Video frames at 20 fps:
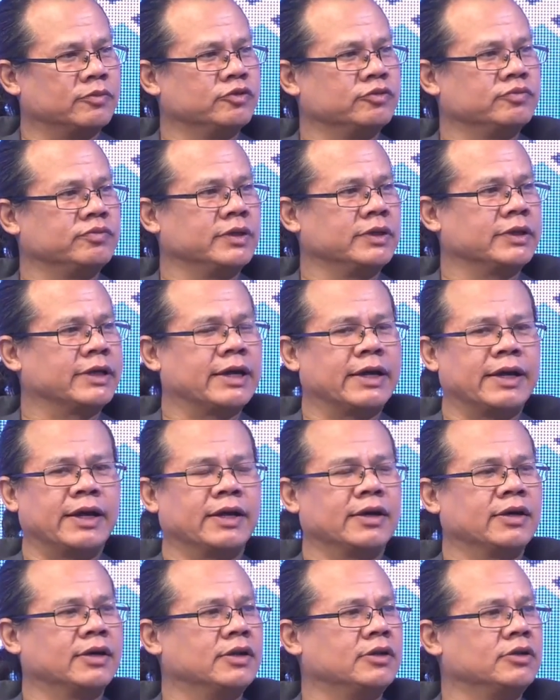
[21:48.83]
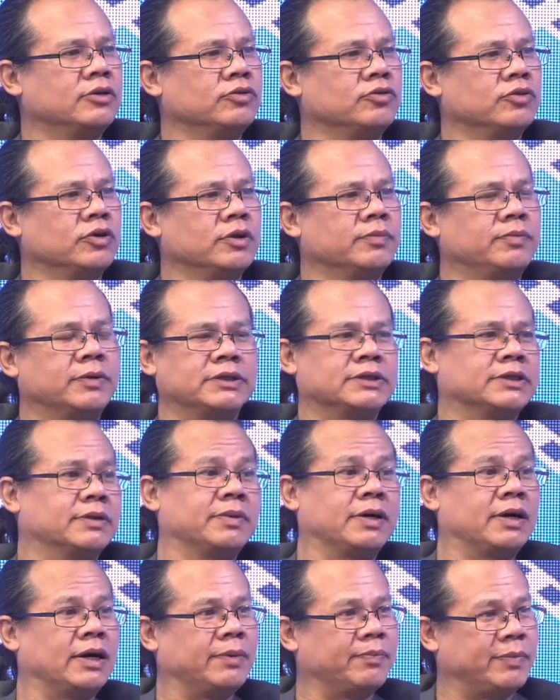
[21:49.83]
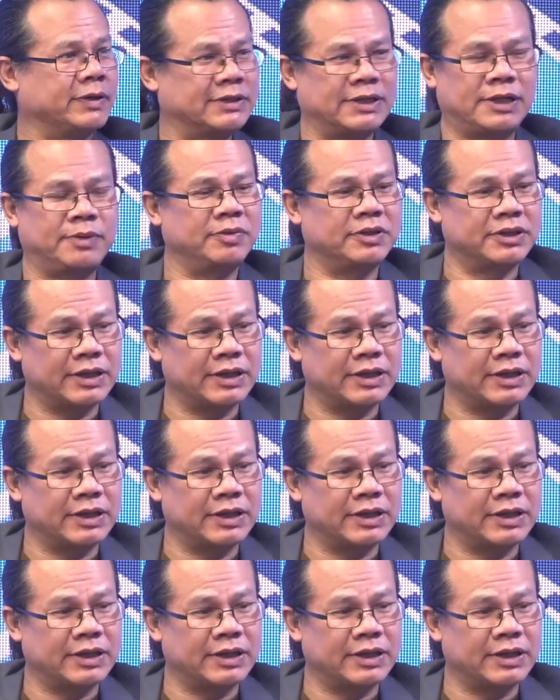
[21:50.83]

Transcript: movement, mm-hmm. angle, mm-hmm.